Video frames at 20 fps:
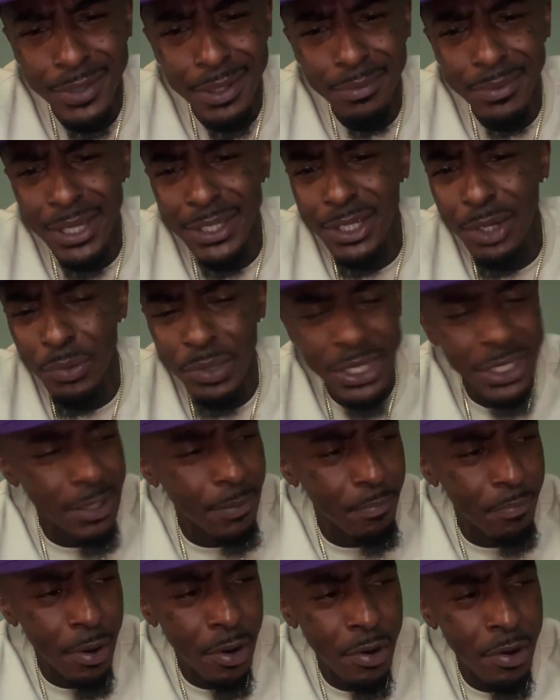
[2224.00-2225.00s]
I'm like, yo, we need to
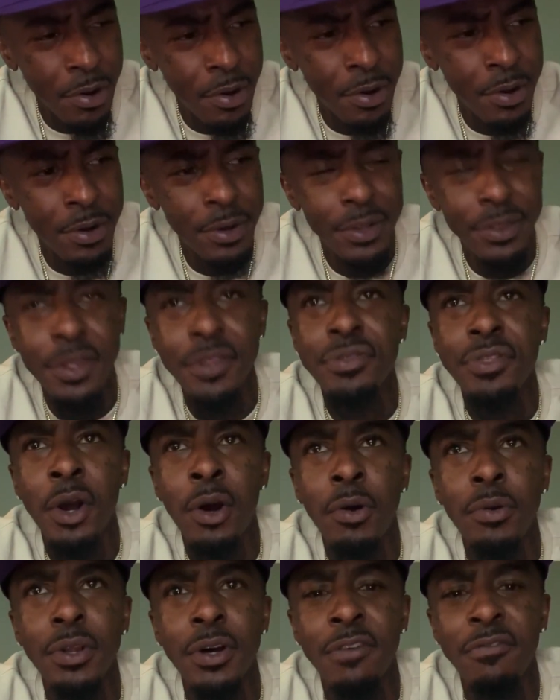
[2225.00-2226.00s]
burn the
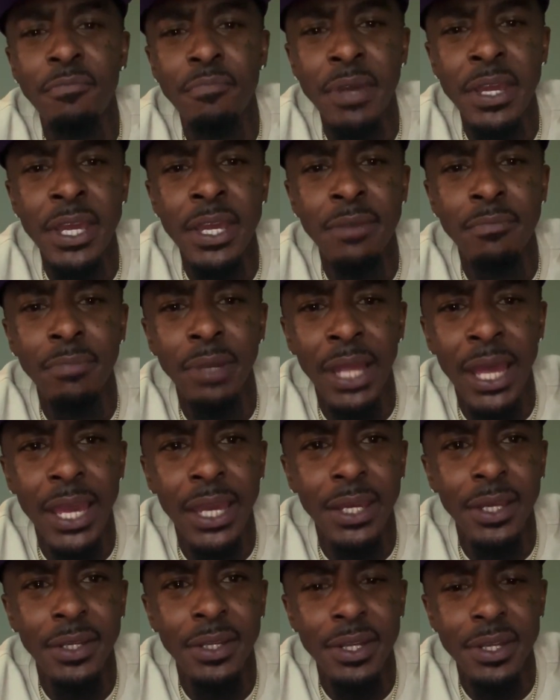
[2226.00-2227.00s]
thought of being
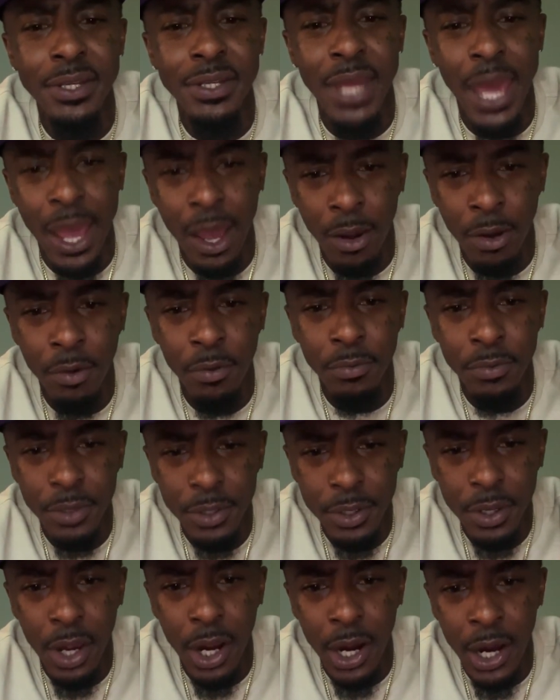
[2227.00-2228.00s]
black down.
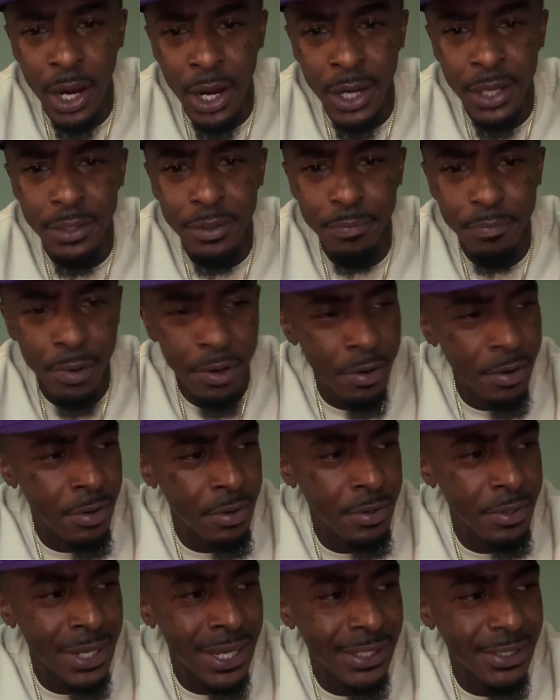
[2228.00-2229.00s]
All right,
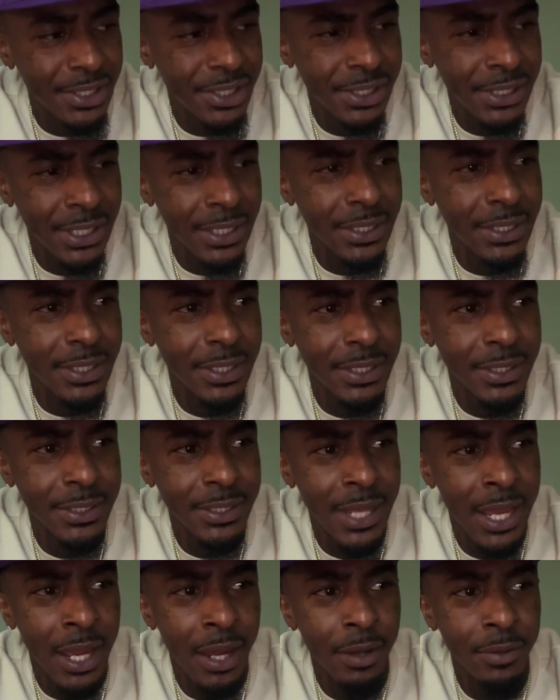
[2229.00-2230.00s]
burn that shit
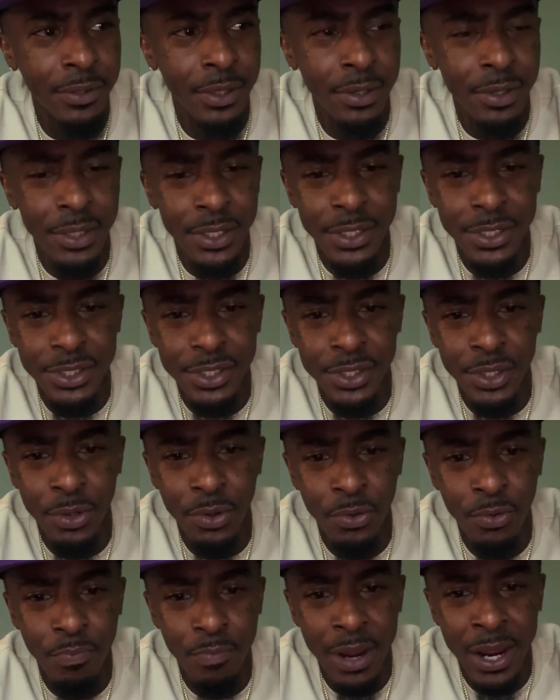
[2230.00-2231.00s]
down. There is
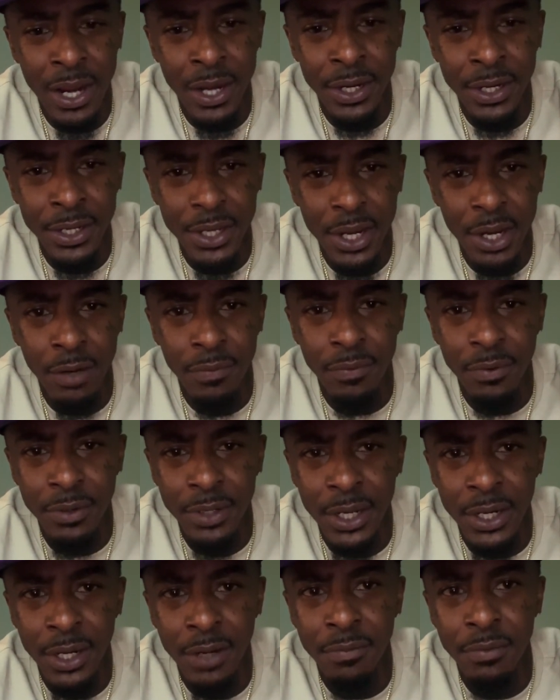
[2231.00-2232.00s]
nobody ever
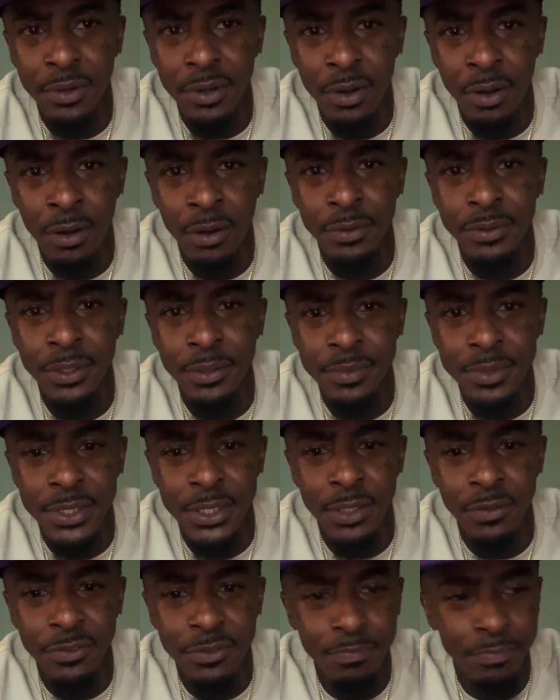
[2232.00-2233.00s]
that ever called
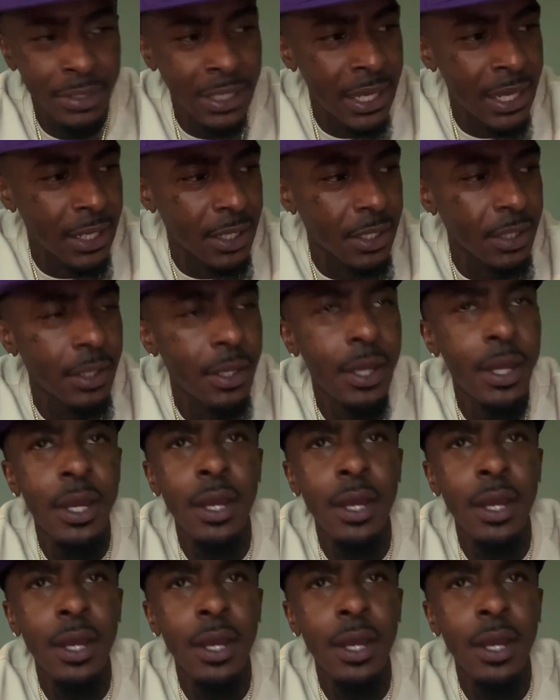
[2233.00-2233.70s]
themselves black.